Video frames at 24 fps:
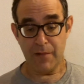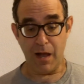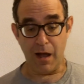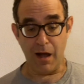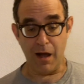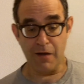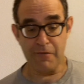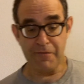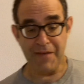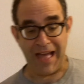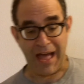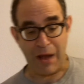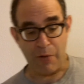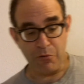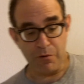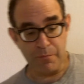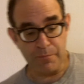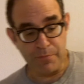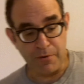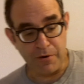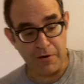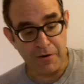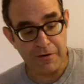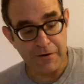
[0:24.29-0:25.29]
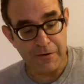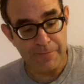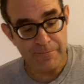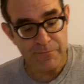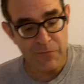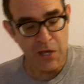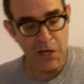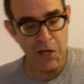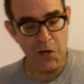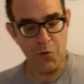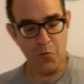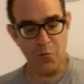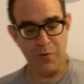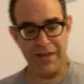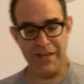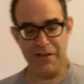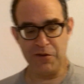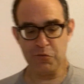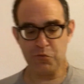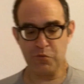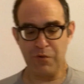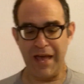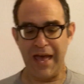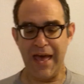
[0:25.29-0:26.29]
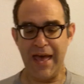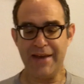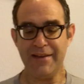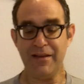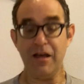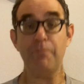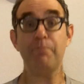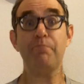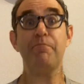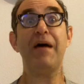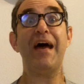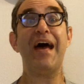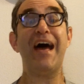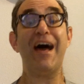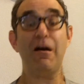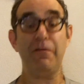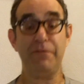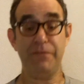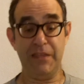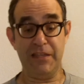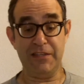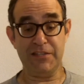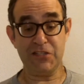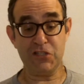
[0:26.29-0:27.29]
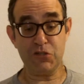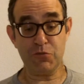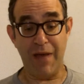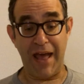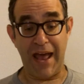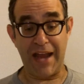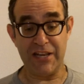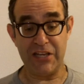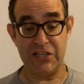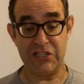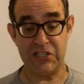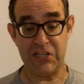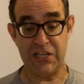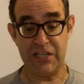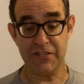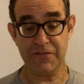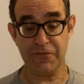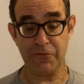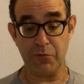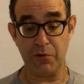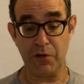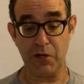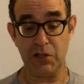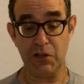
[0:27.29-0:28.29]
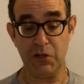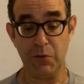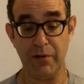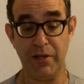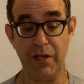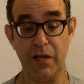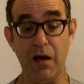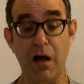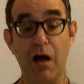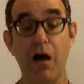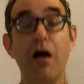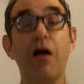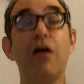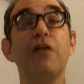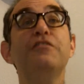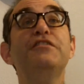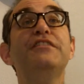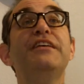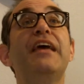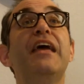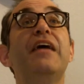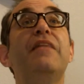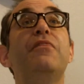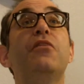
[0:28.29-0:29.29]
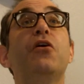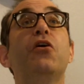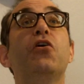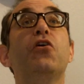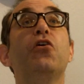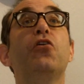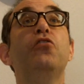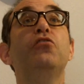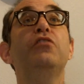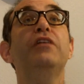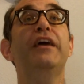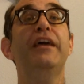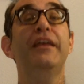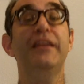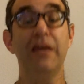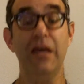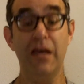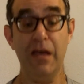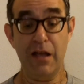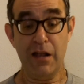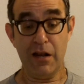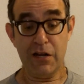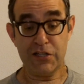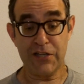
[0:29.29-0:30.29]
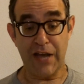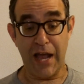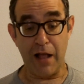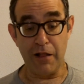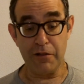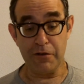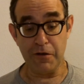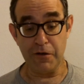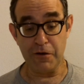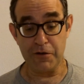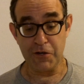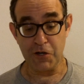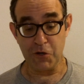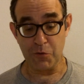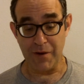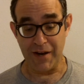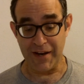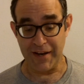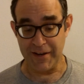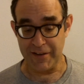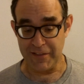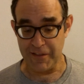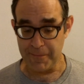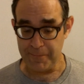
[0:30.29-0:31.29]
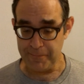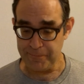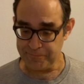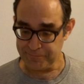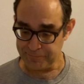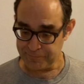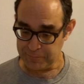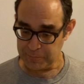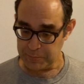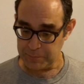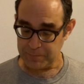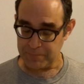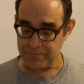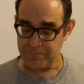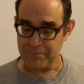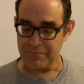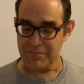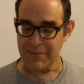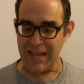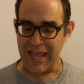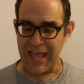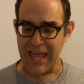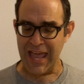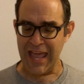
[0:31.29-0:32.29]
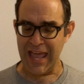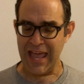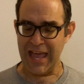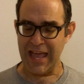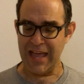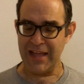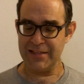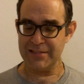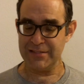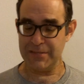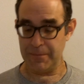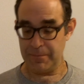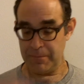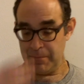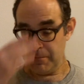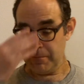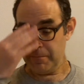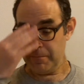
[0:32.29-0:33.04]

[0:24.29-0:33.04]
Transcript: of our book, we read about the strategies for including art in the early childhood curriculum. And